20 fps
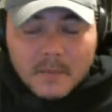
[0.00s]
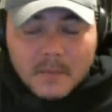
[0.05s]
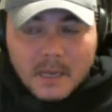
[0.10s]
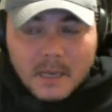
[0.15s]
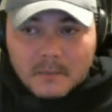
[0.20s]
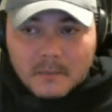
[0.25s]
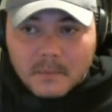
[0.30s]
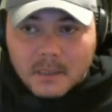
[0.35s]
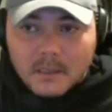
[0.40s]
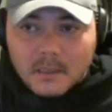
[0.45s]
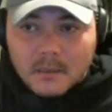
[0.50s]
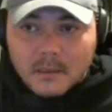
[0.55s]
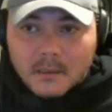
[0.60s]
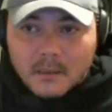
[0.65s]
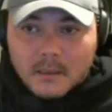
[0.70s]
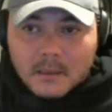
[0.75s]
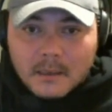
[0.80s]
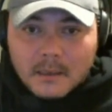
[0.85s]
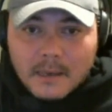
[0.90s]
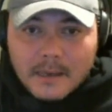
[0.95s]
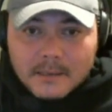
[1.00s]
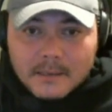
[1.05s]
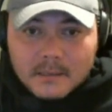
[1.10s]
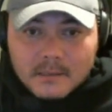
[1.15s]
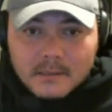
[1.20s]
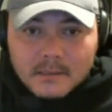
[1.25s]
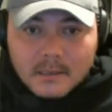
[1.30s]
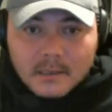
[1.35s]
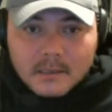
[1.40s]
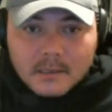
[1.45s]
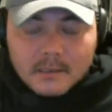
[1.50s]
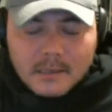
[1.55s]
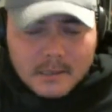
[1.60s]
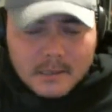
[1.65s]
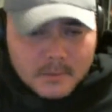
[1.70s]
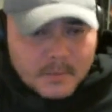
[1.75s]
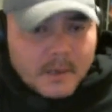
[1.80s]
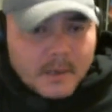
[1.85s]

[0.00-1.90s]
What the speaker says: baby, I just think that's